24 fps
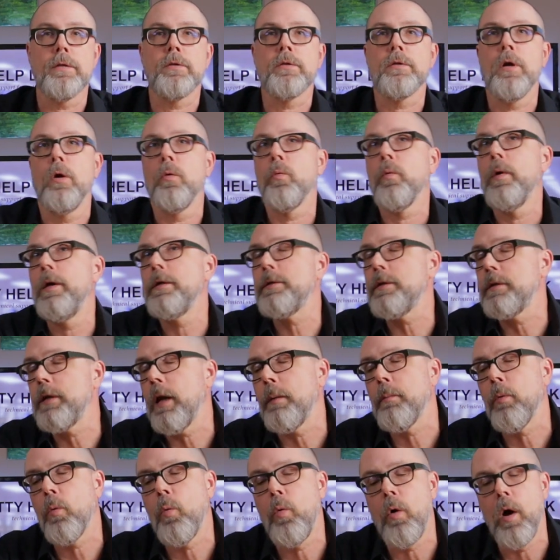So reason
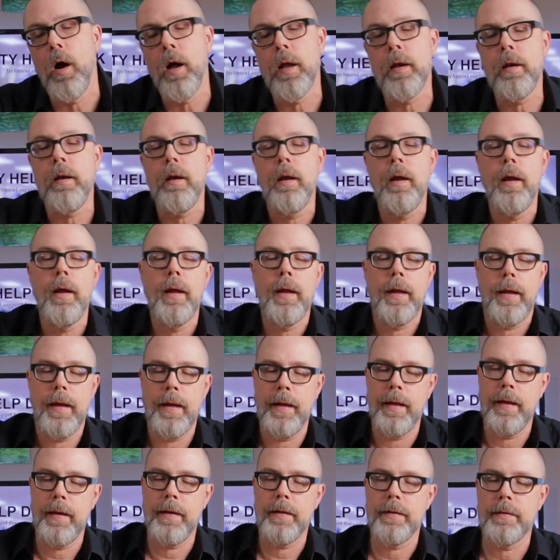number 1
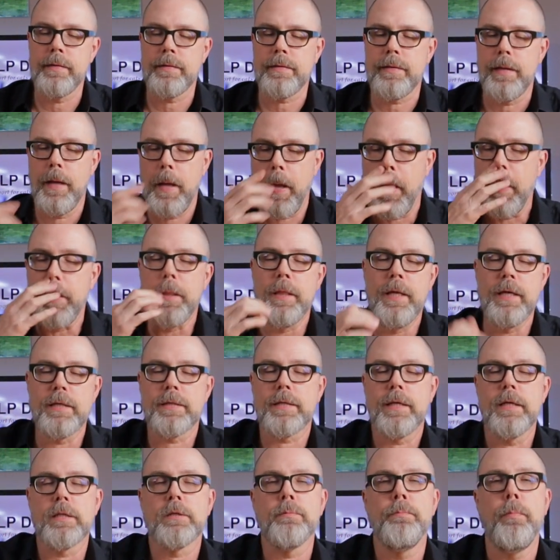is this
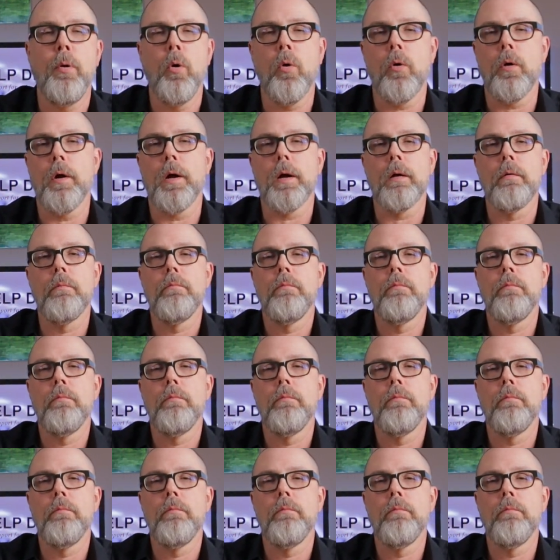gets boring.